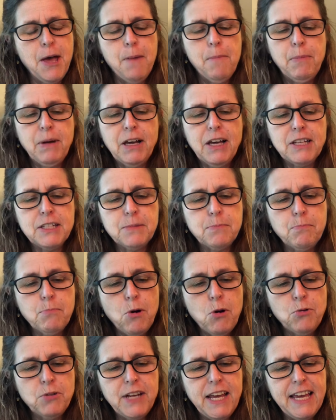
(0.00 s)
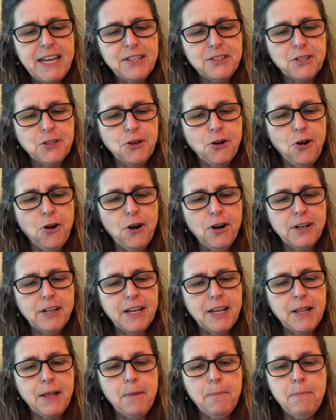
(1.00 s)
because Monet's
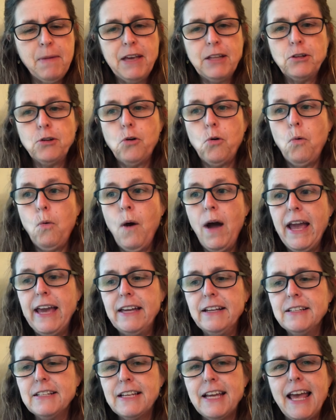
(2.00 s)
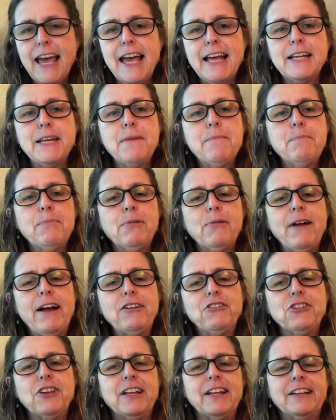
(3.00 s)
garden made quite an
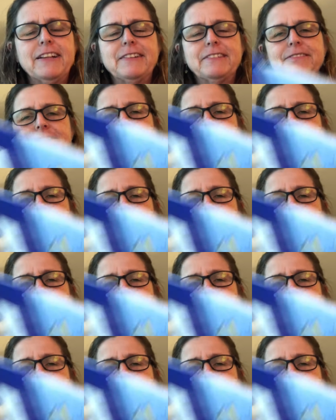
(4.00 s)
impression.